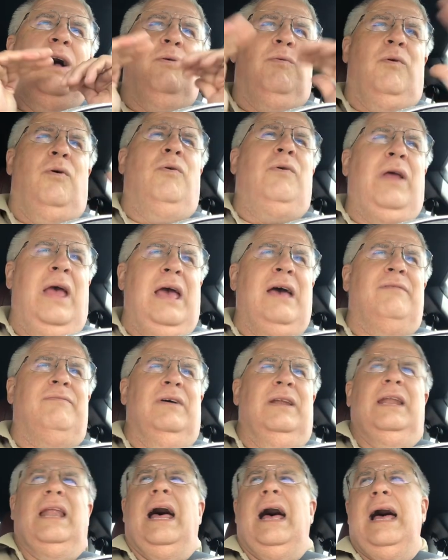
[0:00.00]
won't have
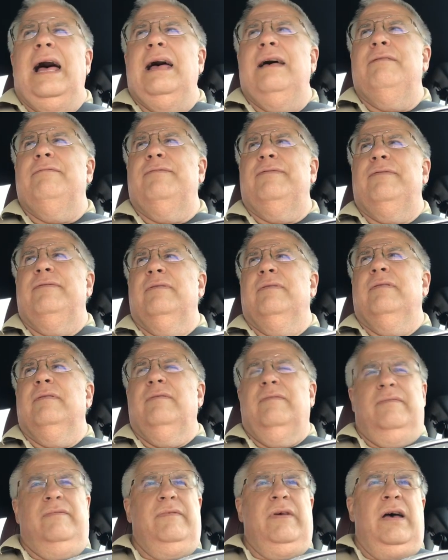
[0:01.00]
a live
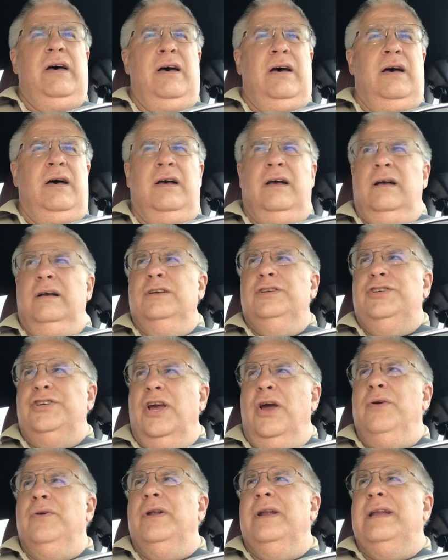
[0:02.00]

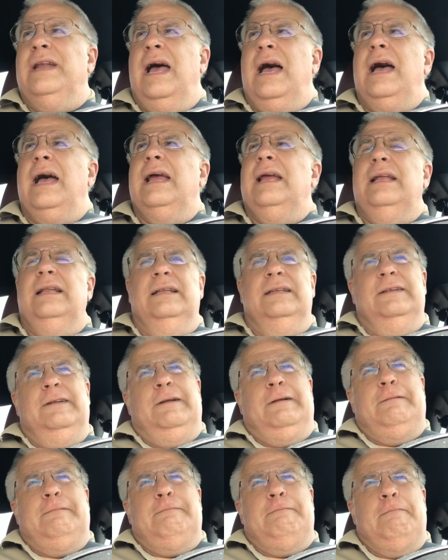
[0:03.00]
show tonight,
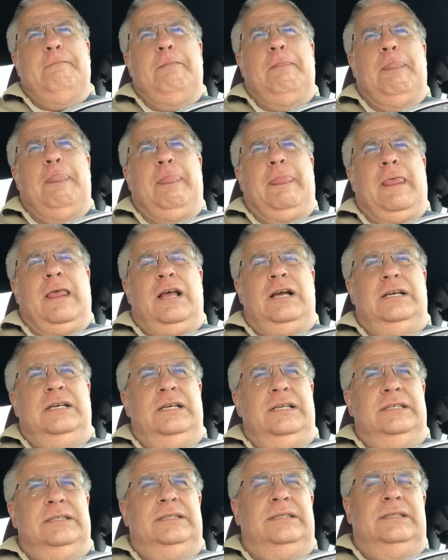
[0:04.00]

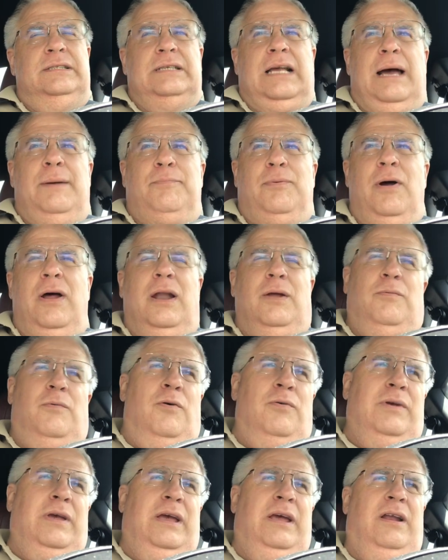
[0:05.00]
because I probably
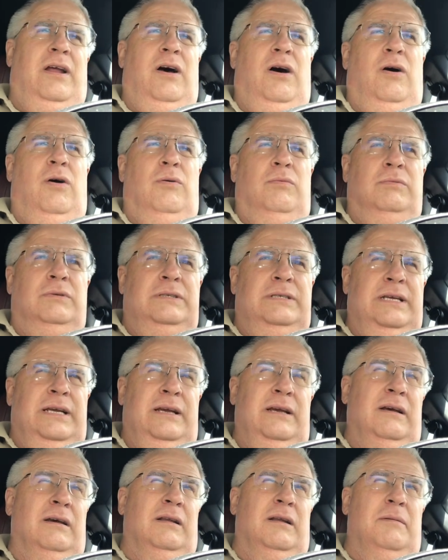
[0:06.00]
won't get home
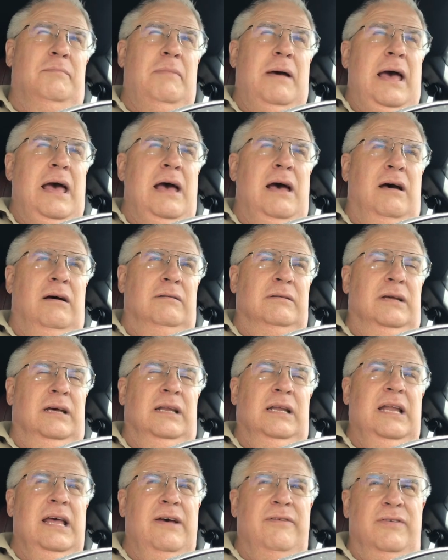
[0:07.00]
till about
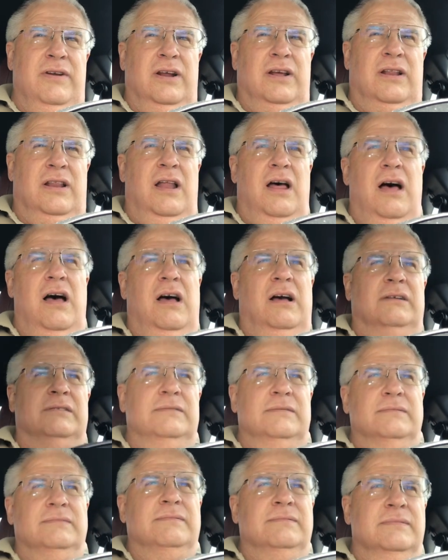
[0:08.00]
11 o'clock
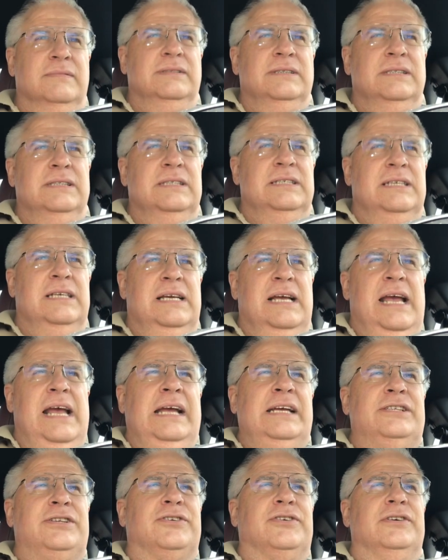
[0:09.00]

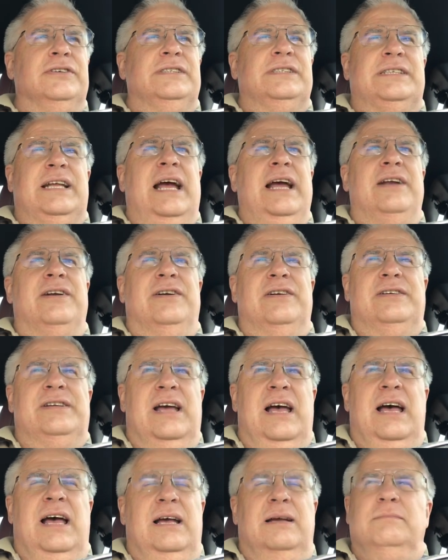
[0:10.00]
Eastern Standard
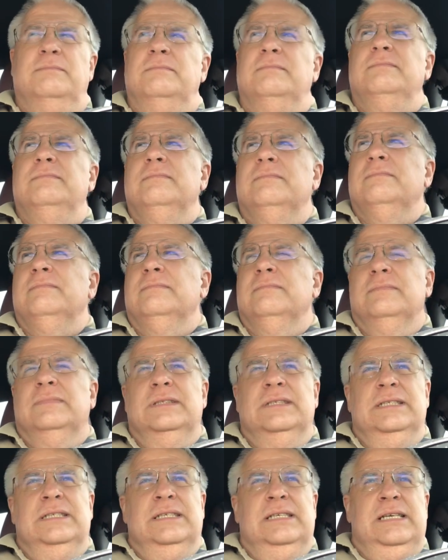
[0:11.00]
Time.
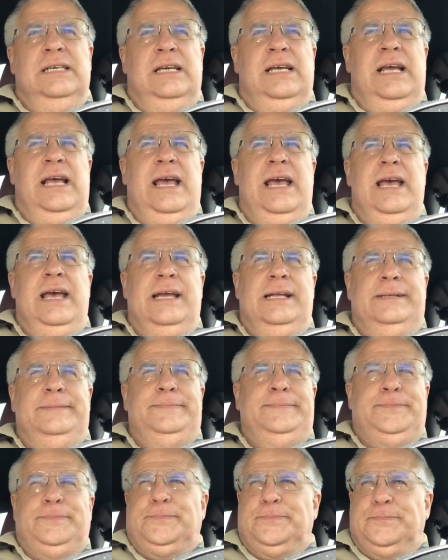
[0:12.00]
And